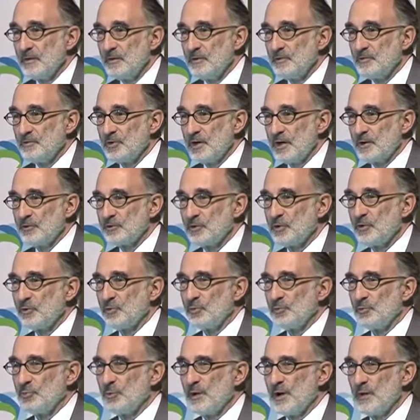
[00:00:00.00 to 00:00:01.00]
Czechs are
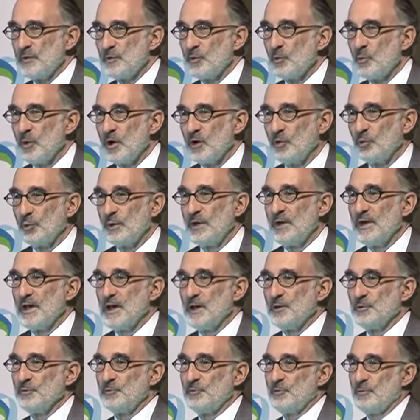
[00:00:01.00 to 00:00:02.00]
rather well
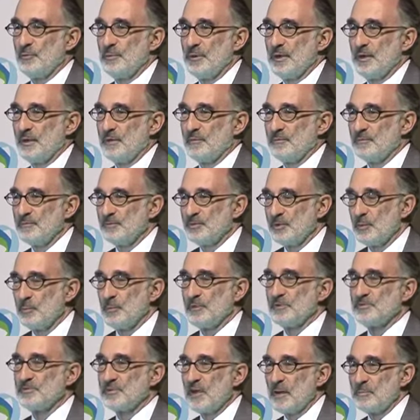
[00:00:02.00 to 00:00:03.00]
renowned for being
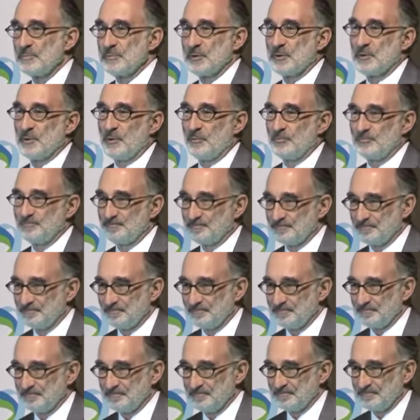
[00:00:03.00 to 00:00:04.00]
somewhat skeptical,
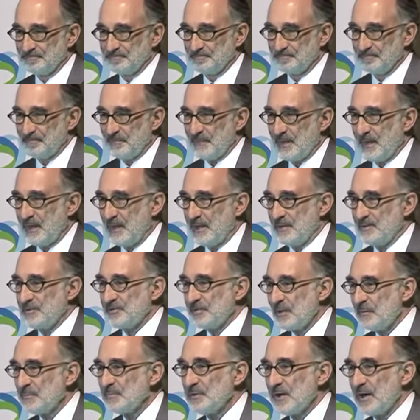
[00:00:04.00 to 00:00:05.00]
and
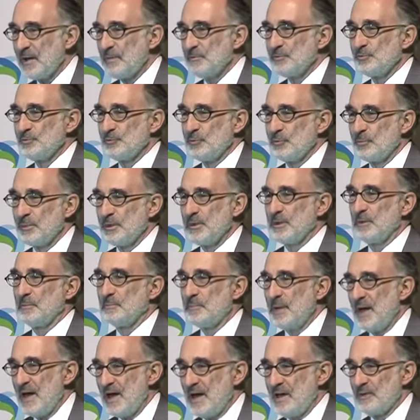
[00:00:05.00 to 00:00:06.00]
sometimes for being
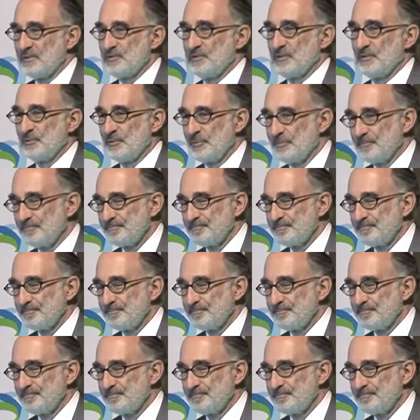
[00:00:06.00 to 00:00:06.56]
passive.